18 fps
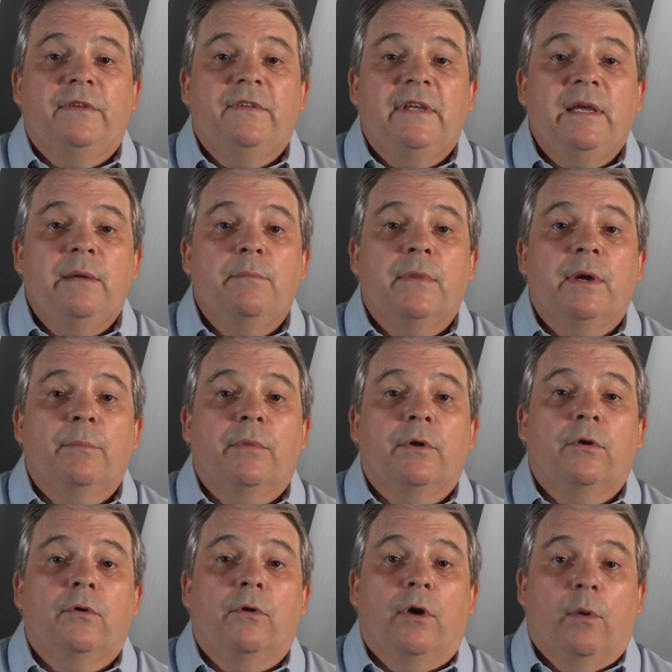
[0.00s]
team
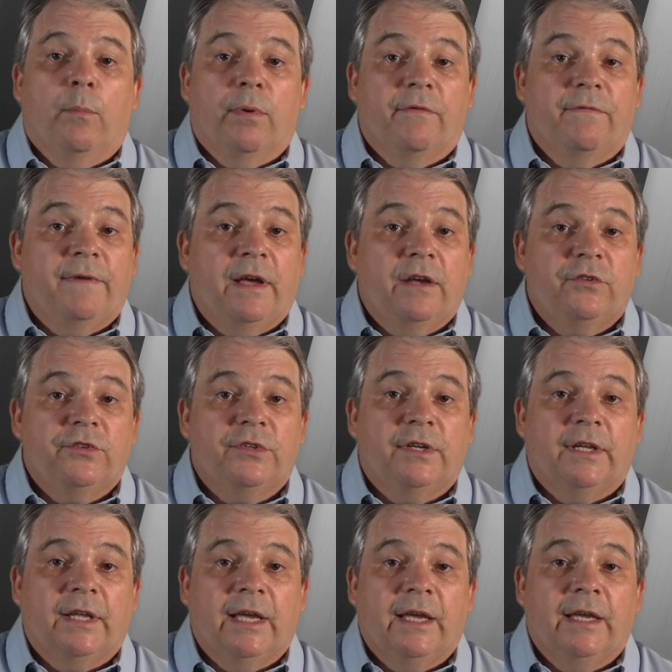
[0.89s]
member grow
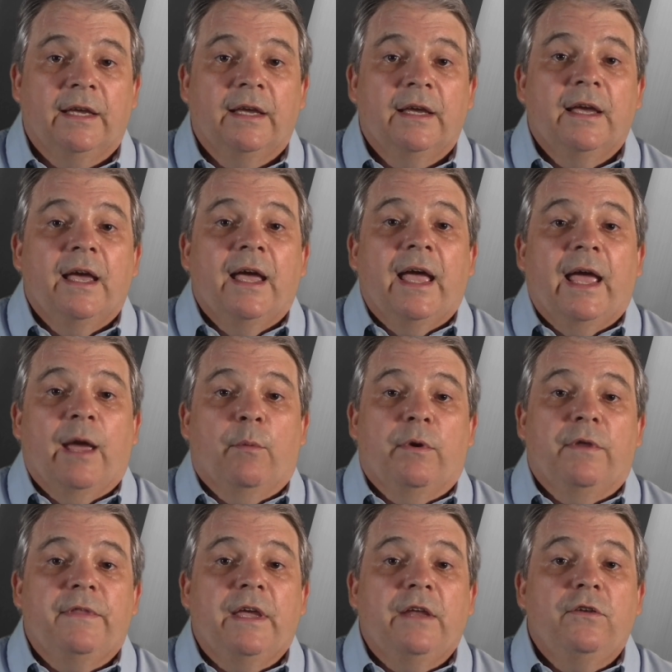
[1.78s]
professionally, and
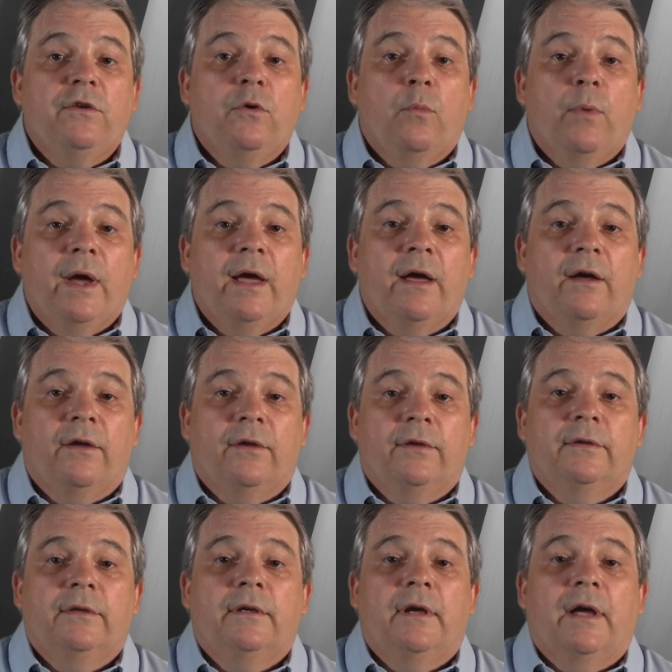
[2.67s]
when they do
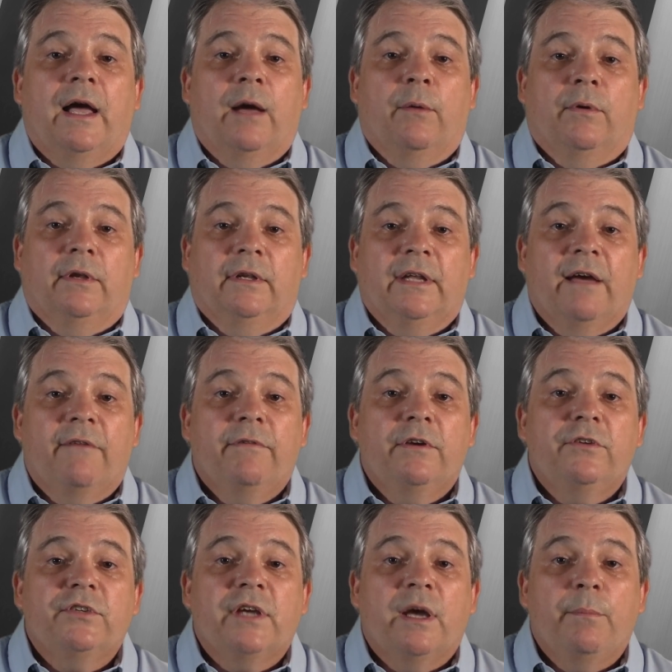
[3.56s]
well, I will
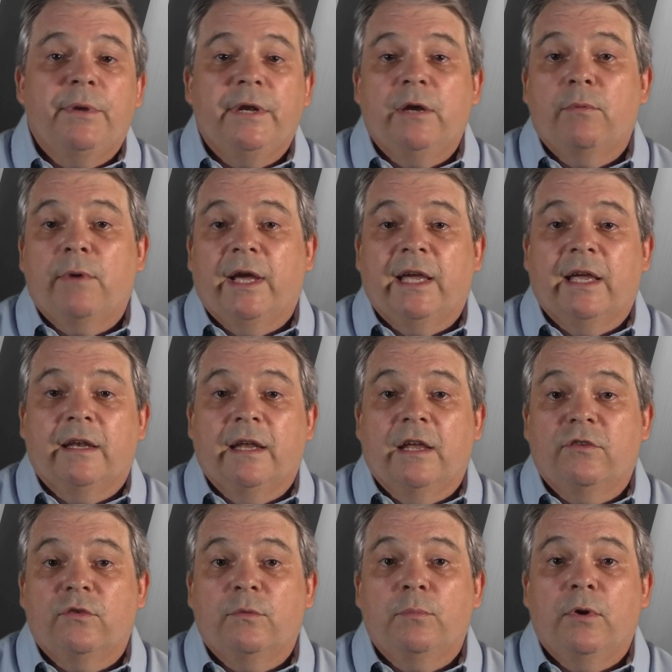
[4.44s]
leverage company
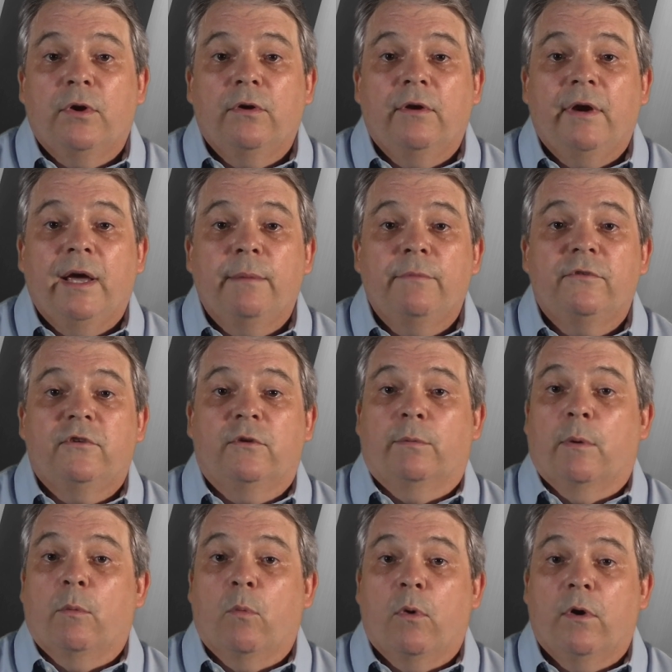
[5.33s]
recognition programs to
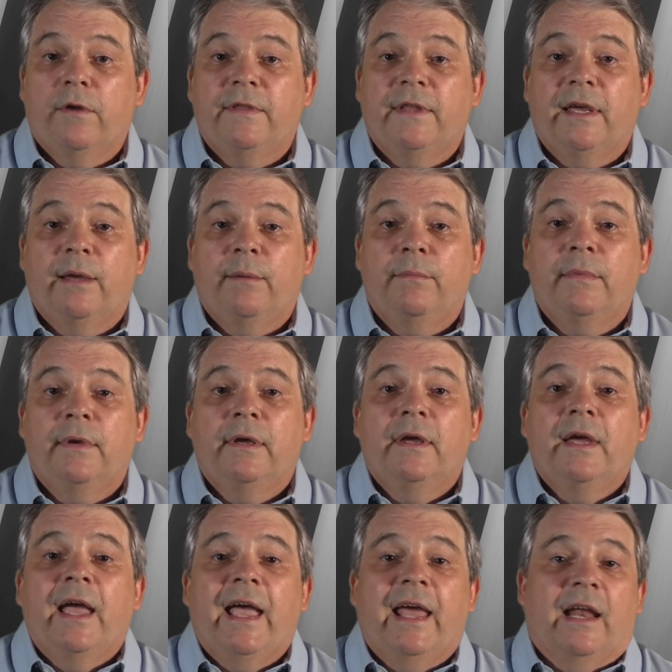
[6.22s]
reward them,
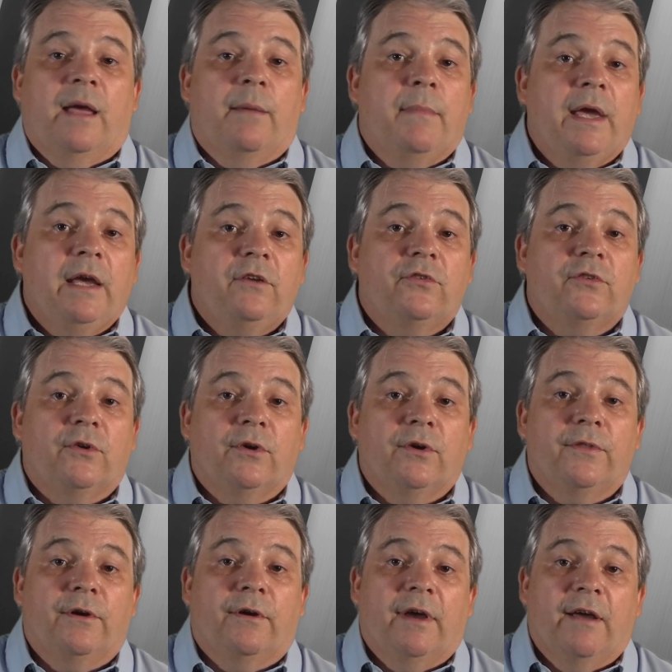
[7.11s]
and I make
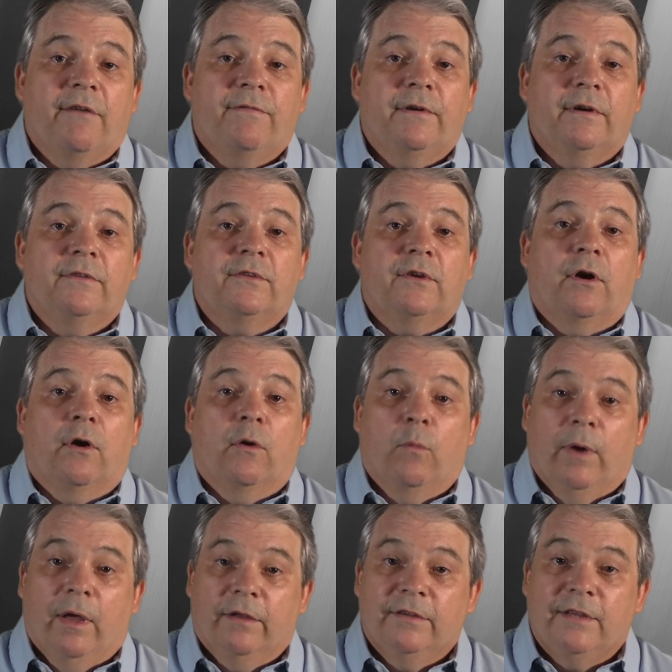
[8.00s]
sure their efforts are
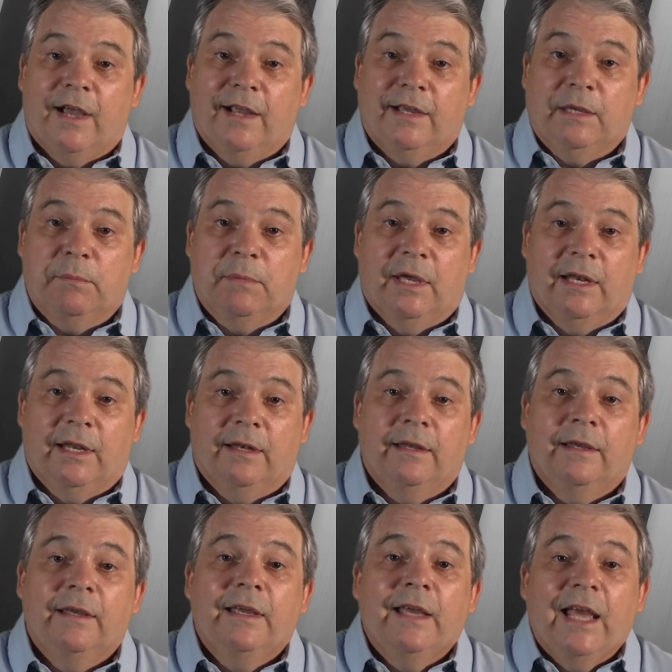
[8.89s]
well
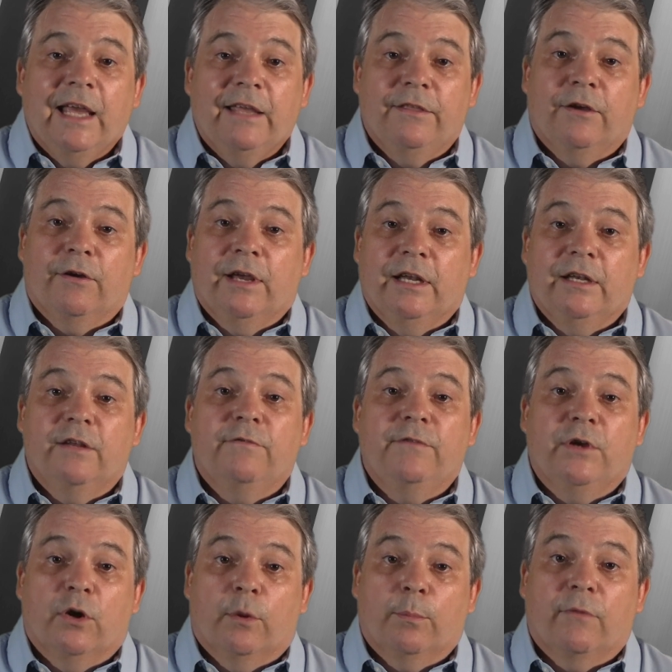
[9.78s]
documented in their
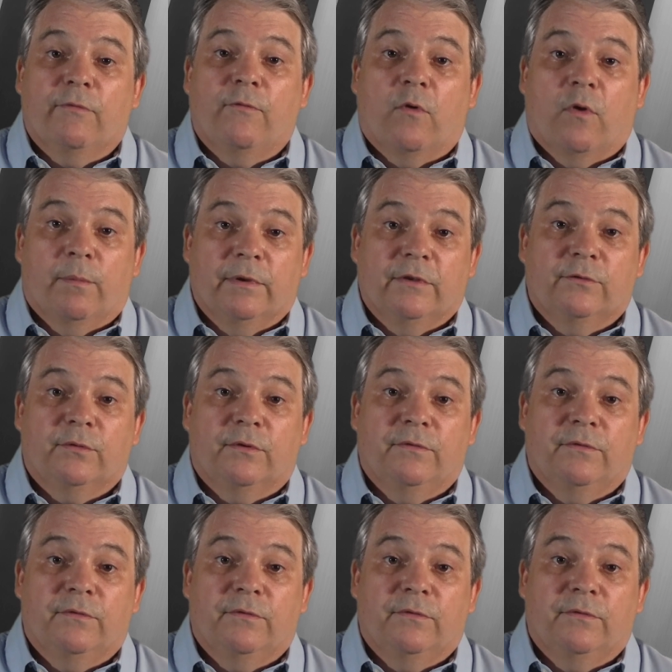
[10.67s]
end-of-year performance